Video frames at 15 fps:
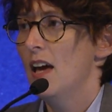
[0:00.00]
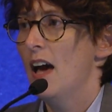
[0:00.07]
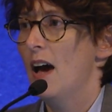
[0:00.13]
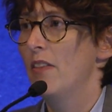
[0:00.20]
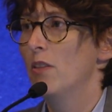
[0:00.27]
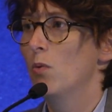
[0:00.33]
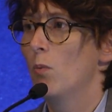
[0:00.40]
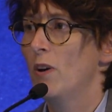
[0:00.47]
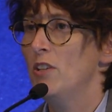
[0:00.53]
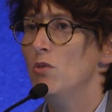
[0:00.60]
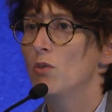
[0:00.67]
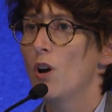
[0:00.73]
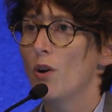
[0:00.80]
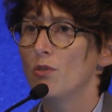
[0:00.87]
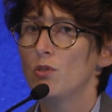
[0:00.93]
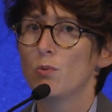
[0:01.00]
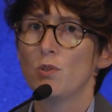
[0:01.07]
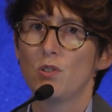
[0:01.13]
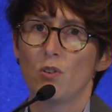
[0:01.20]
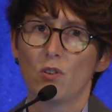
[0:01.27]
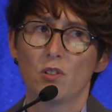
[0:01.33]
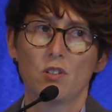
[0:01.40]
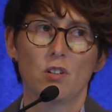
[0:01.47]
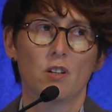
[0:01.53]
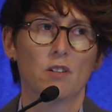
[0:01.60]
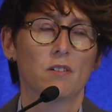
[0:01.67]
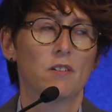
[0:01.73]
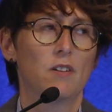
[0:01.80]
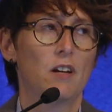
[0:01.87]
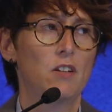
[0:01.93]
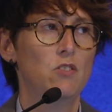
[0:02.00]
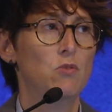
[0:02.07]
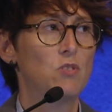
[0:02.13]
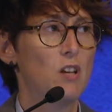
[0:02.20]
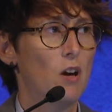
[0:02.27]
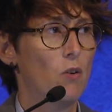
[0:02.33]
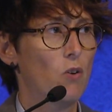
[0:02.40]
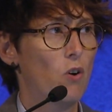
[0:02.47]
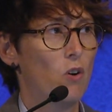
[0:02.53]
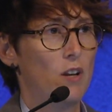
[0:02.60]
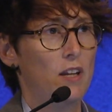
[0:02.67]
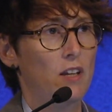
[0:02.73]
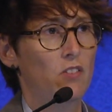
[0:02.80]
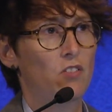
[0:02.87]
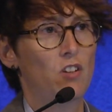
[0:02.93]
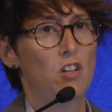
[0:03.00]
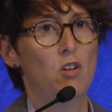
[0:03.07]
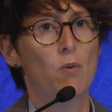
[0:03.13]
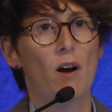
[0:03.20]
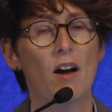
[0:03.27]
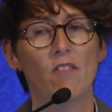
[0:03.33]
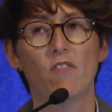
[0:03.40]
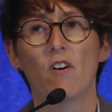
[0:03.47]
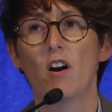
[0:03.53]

And that when you go to a doctor and you tell colleagues that you have